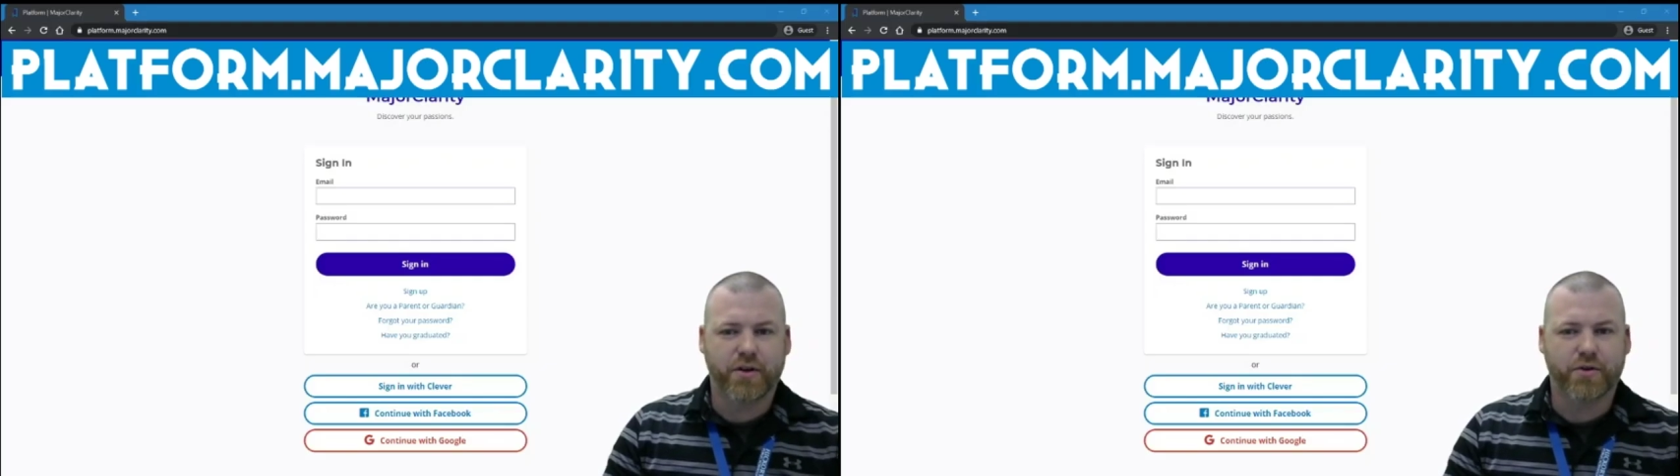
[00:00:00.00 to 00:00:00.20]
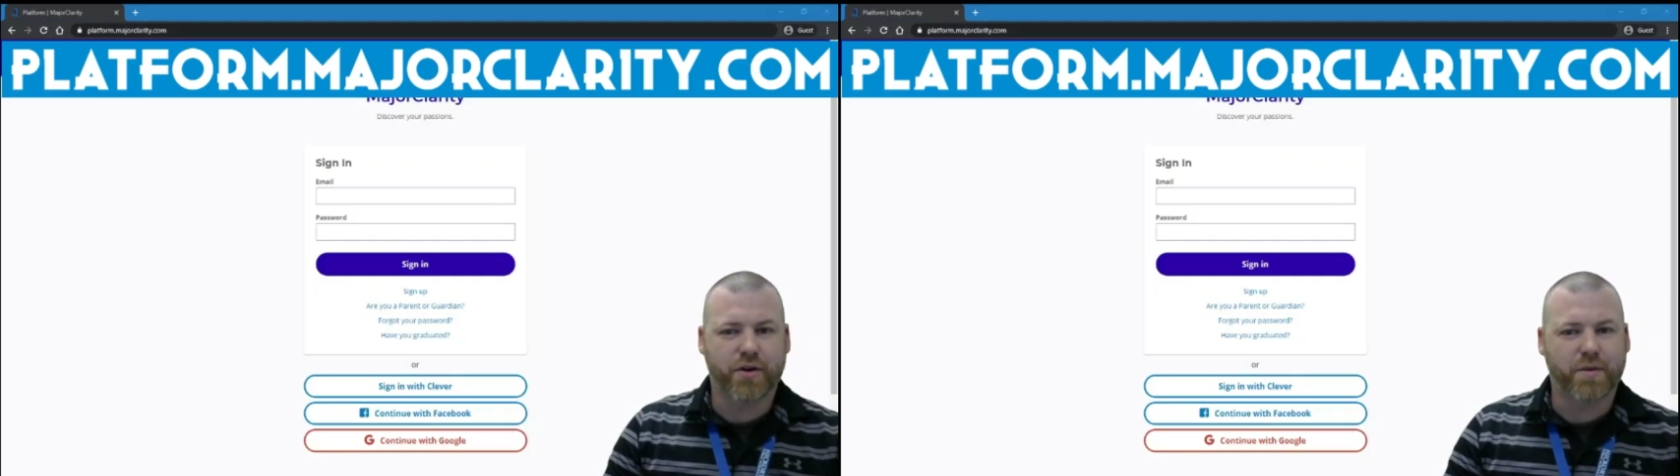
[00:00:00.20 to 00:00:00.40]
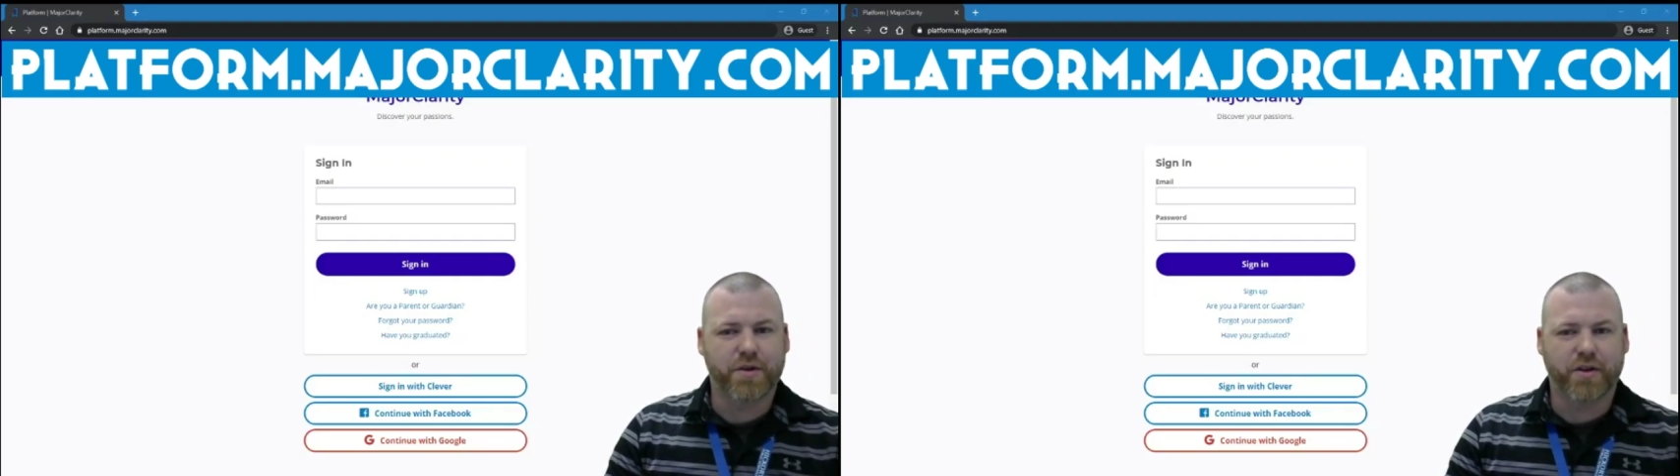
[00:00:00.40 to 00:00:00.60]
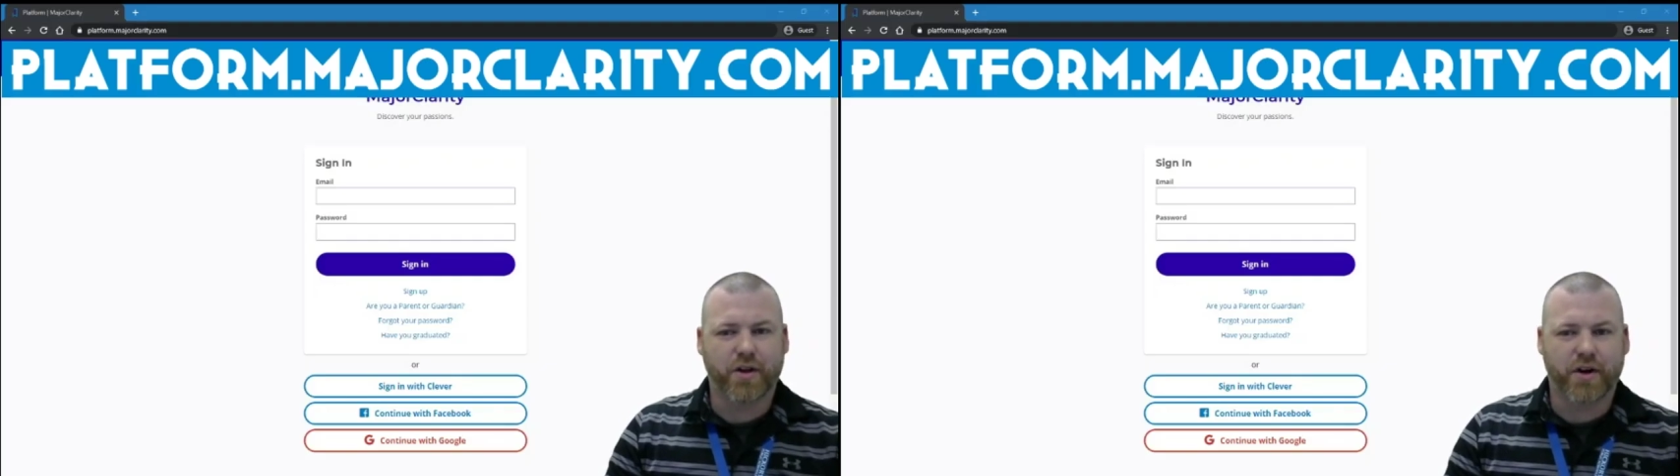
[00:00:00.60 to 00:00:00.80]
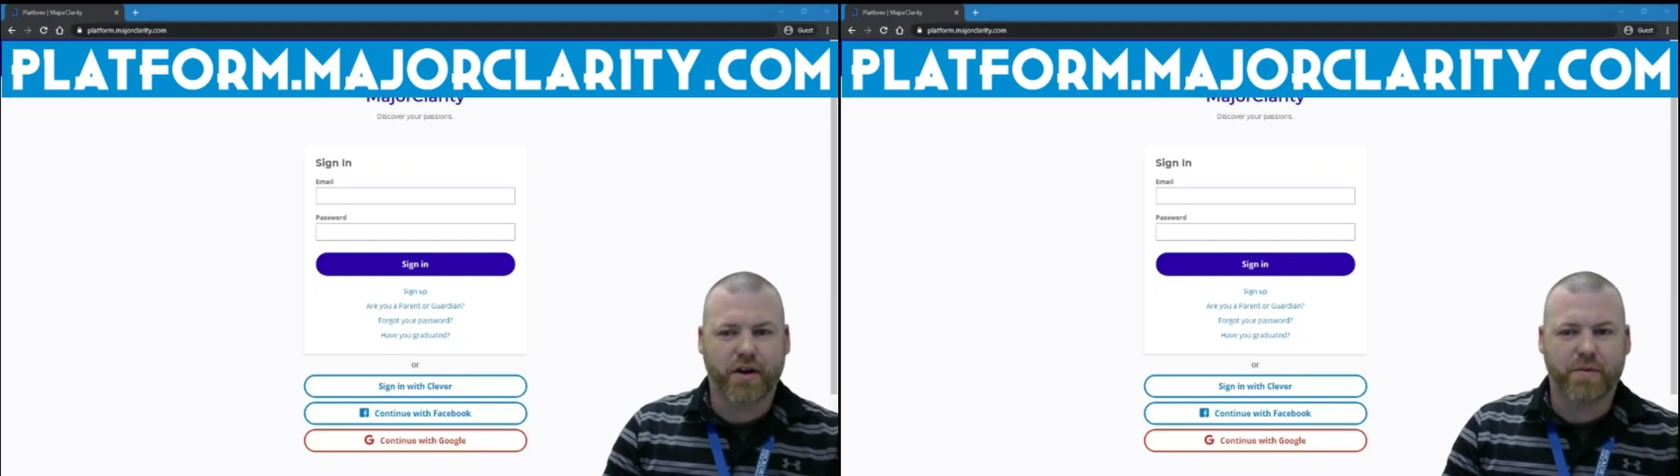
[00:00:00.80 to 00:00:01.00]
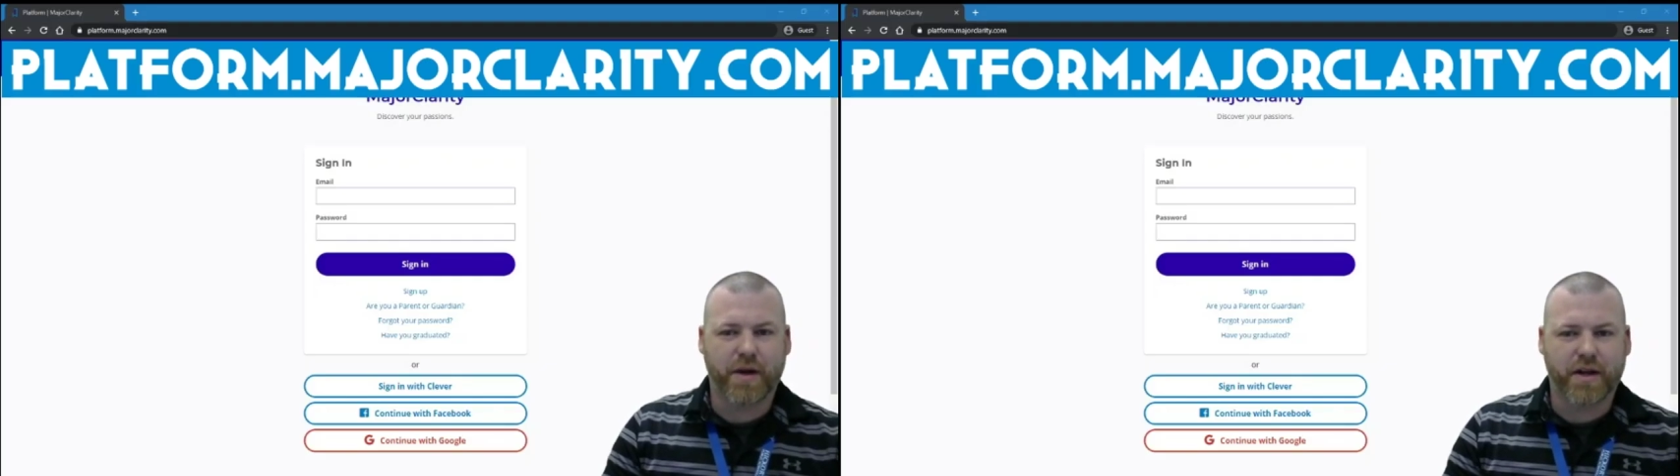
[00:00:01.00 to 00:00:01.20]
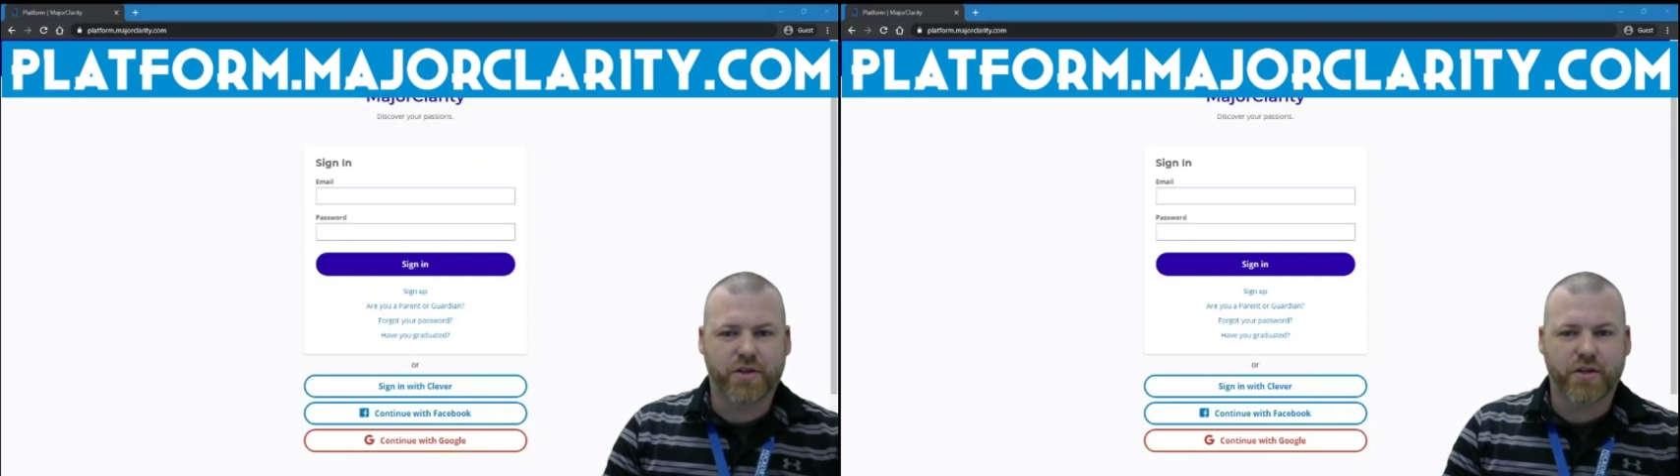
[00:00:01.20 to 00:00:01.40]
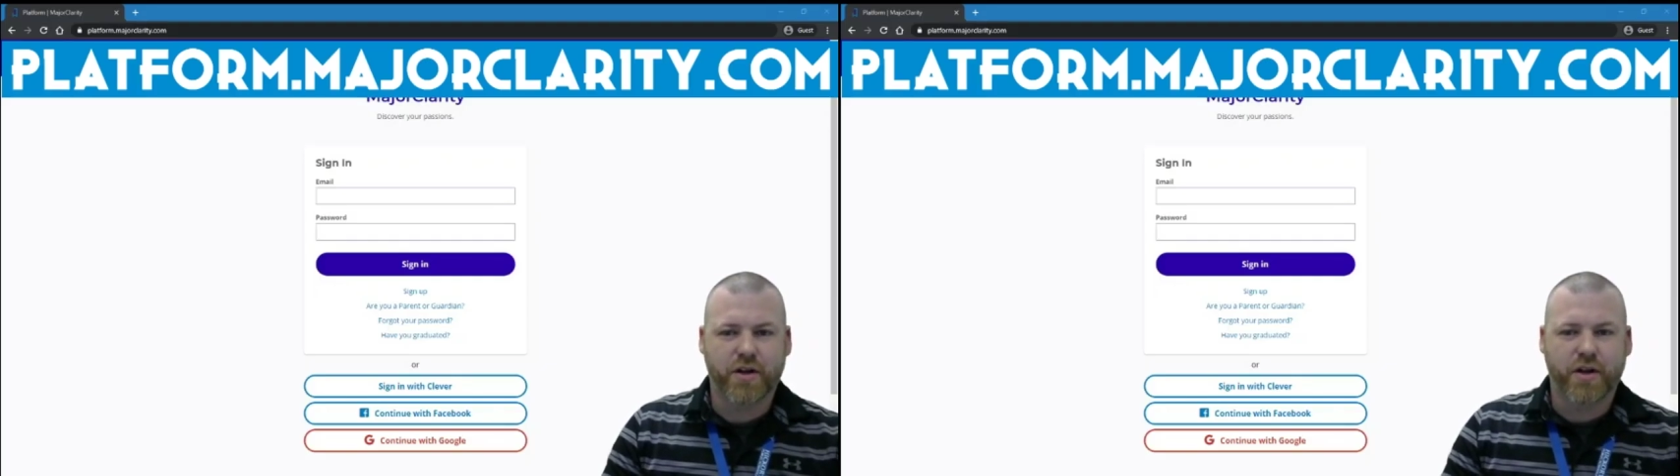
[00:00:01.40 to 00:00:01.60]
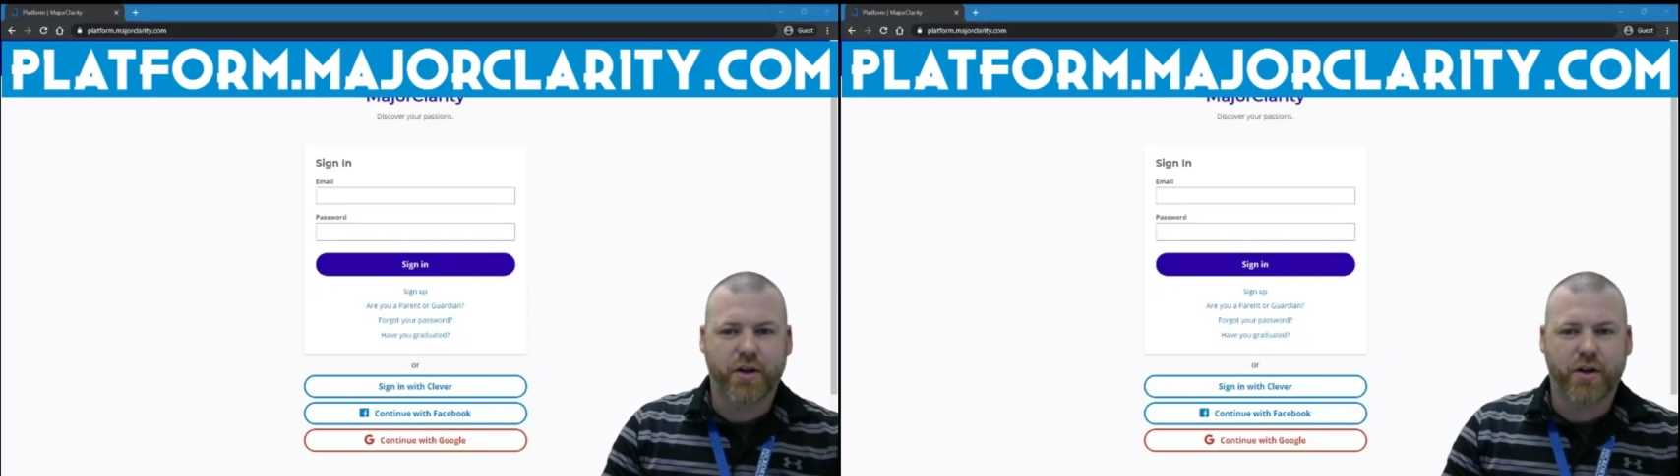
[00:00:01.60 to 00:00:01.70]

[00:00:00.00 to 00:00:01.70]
you'll come to the login page.